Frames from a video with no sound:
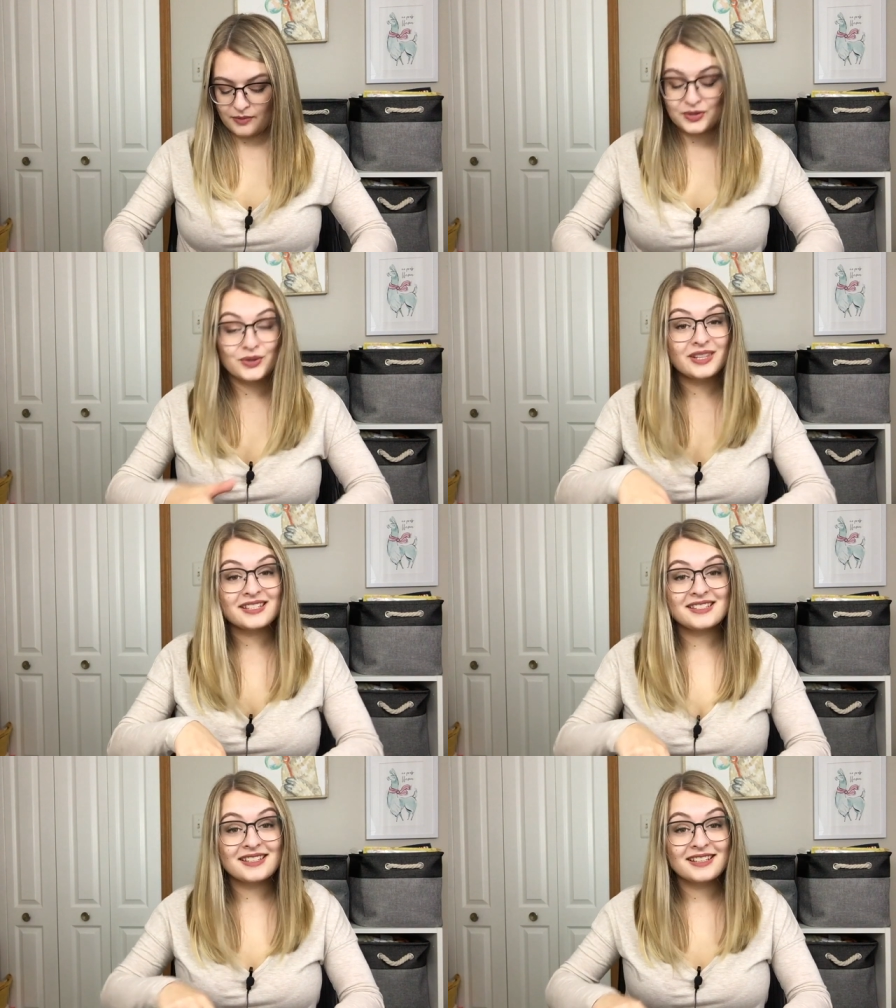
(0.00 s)
So
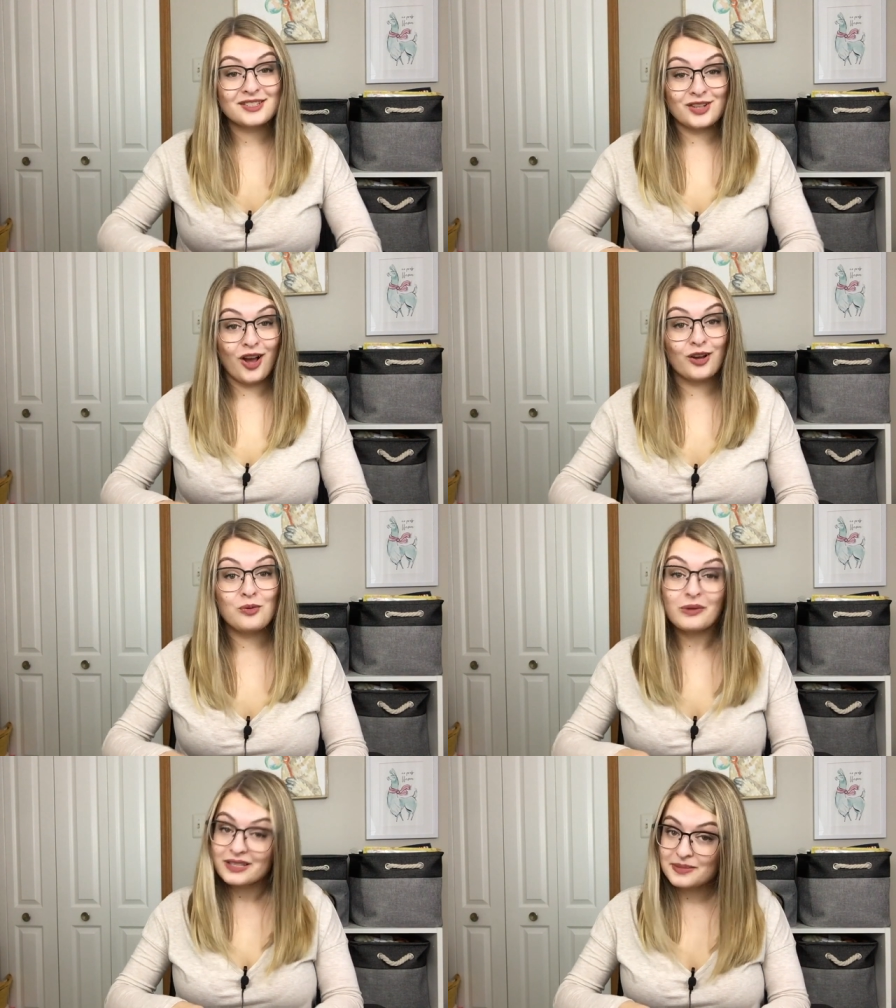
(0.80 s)
this
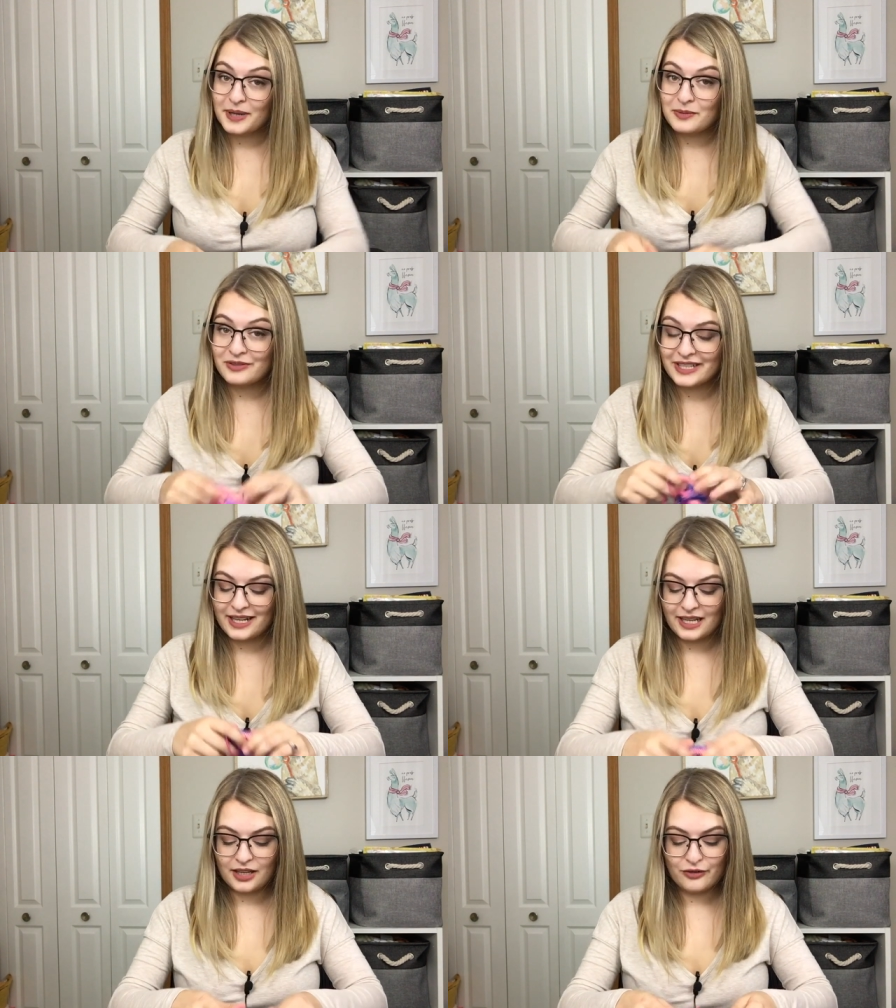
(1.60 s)
sock was my movie
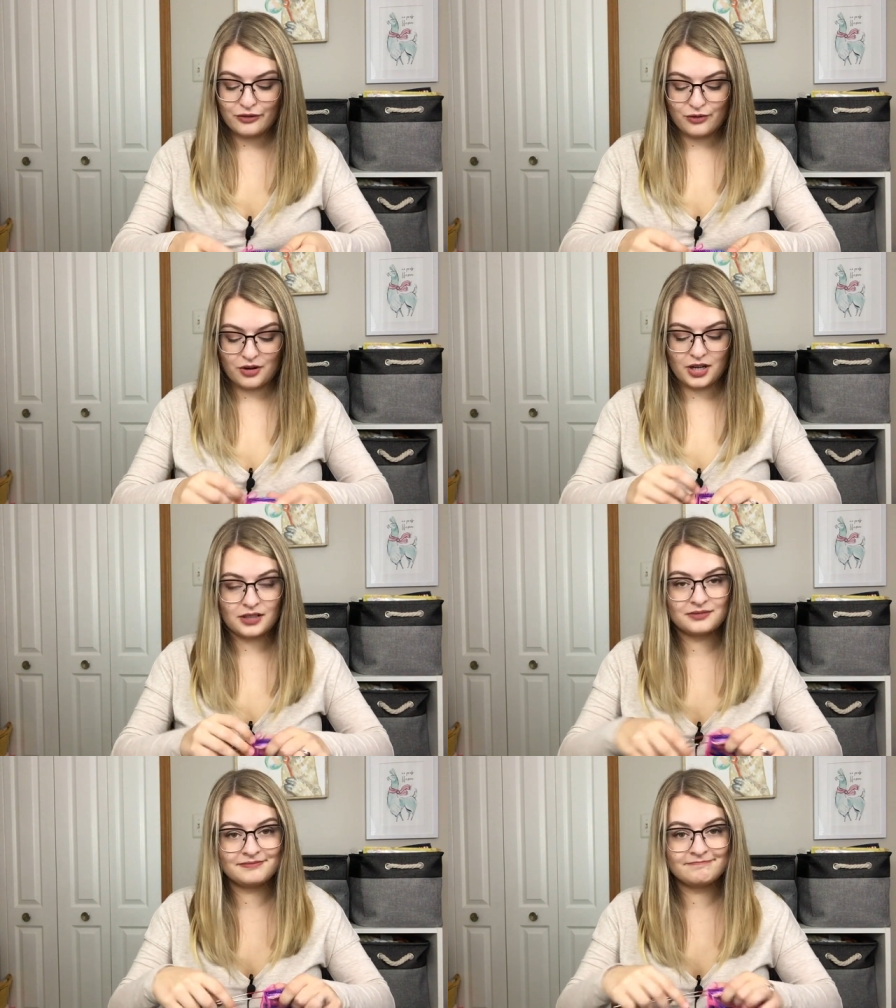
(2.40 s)
knitting
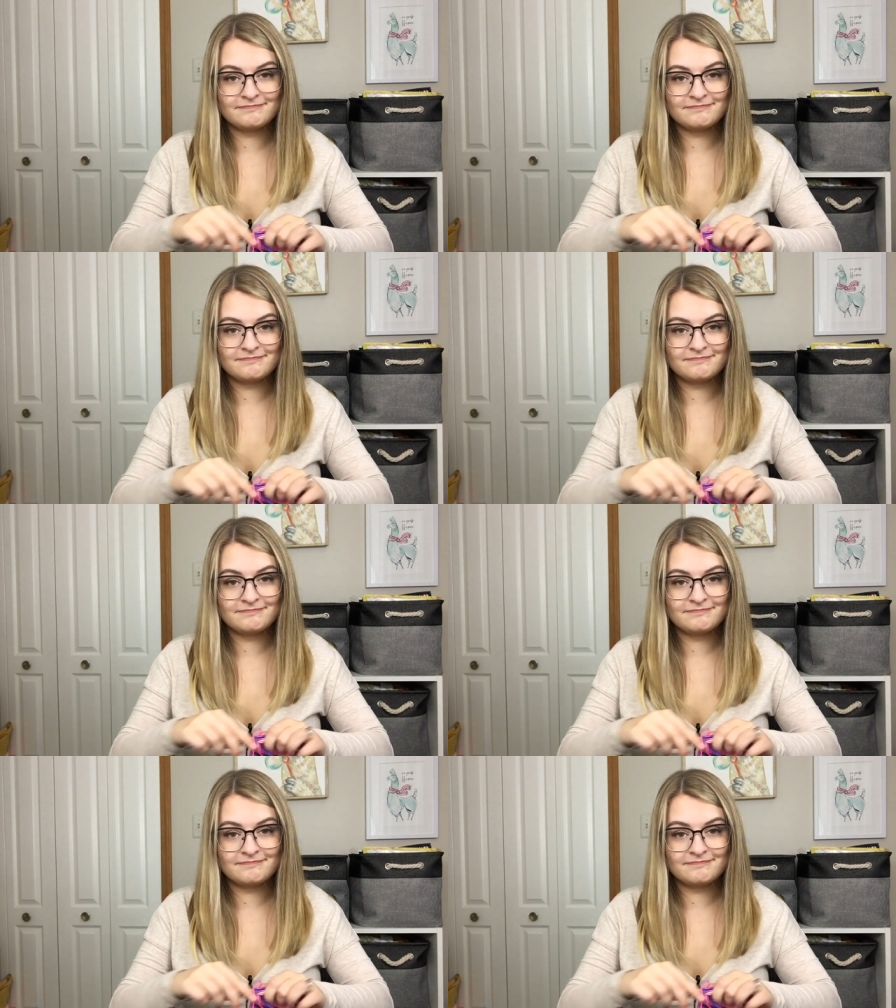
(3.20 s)
for